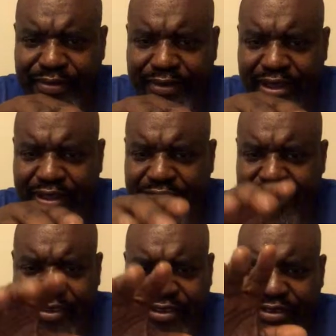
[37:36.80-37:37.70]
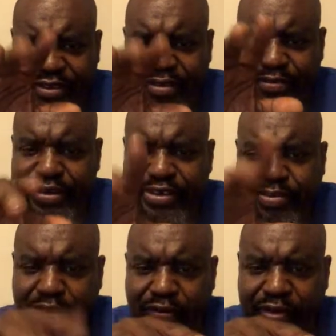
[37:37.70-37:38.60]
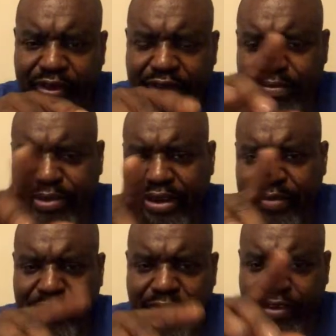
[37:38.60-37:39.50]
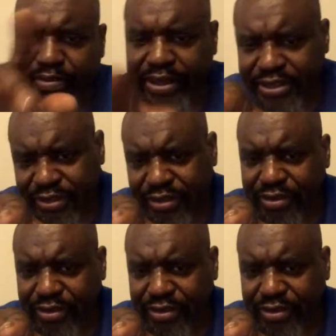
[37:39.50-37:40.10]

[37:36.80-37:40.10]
He's just picture perfect, paint a perfect picture.